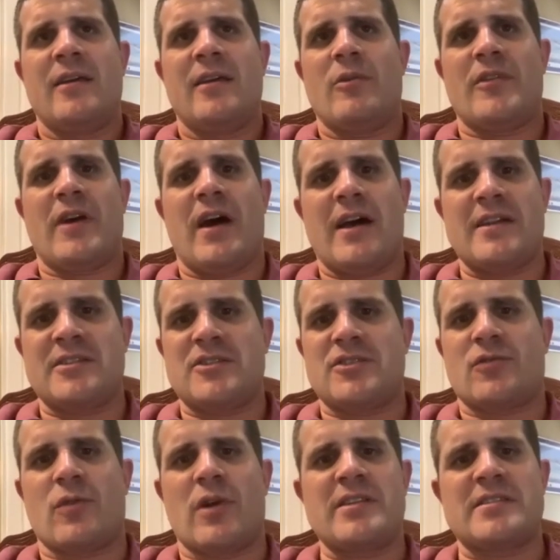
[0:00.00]
or the
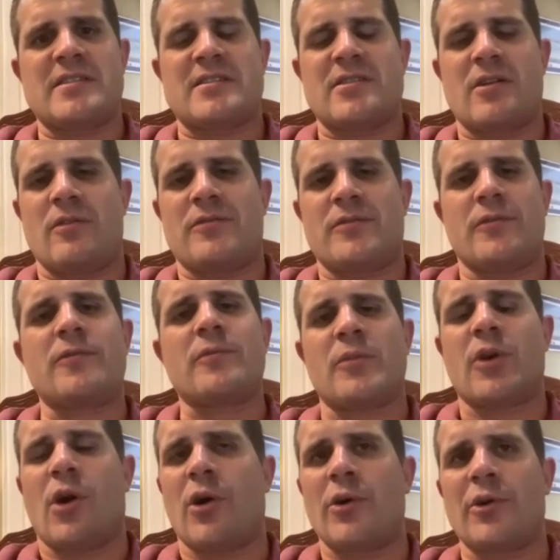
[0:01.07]
hostage crisis all through from
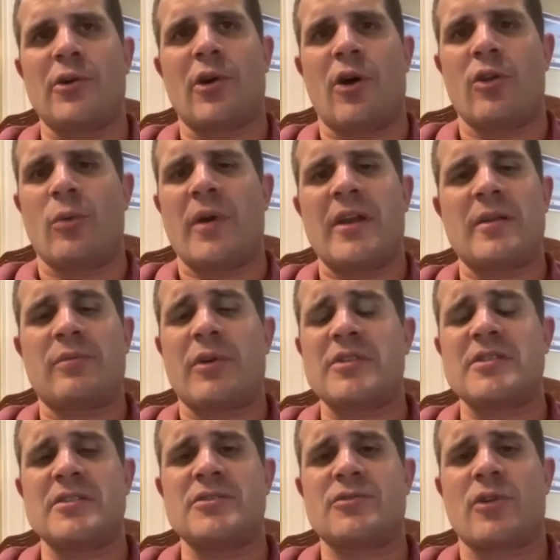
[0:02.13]
Carter all the way to
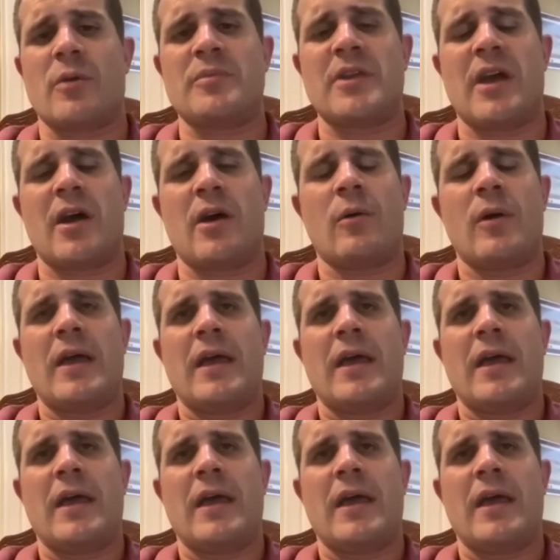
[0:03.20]
President Trump now,